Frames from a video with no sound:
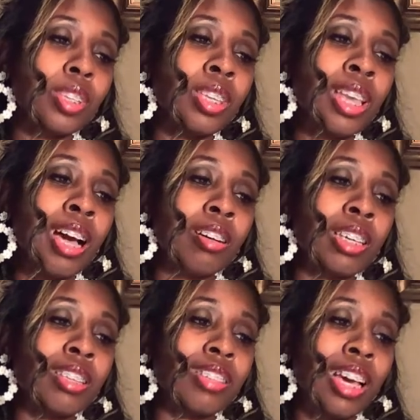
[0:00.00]
Now,
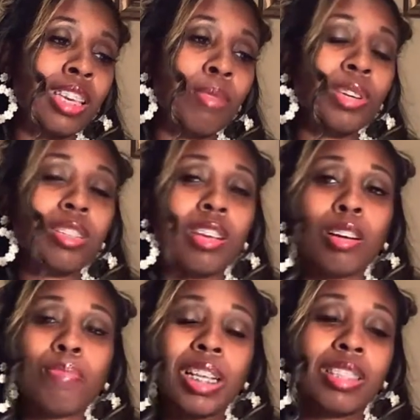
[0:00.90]
Kentucky, I'm going to
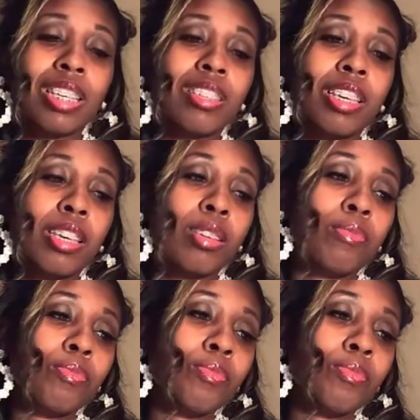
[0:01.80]
talk about that team.